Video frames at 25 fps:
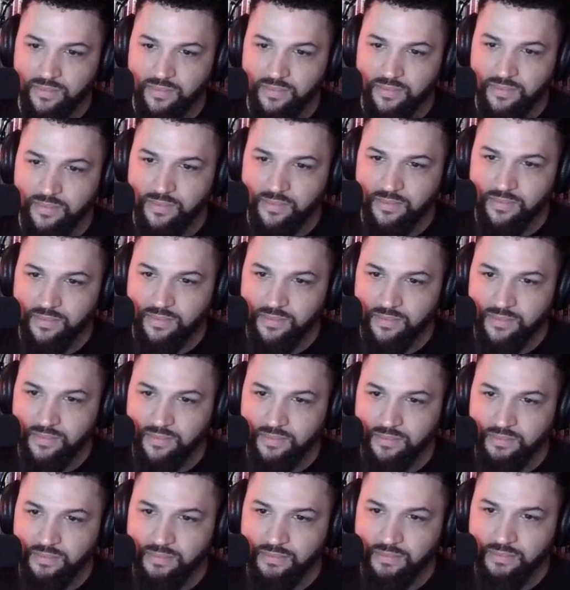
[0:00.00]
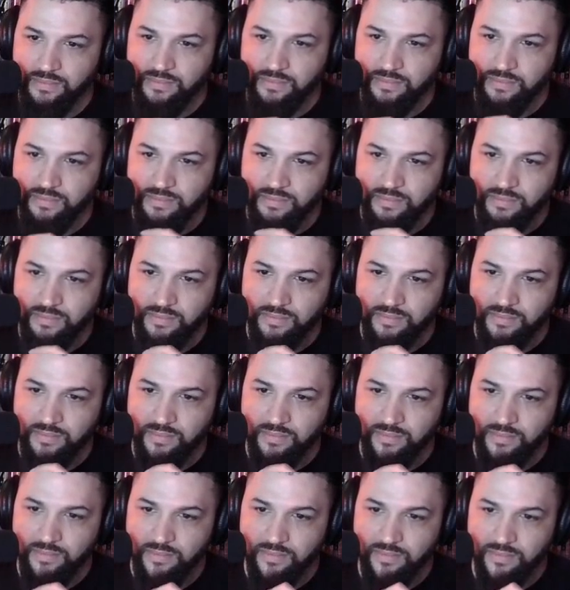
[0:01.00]

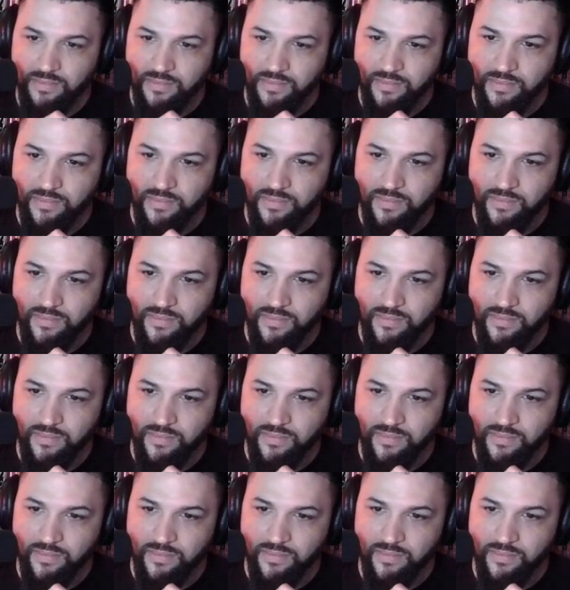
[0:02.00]
The person shown says nothing.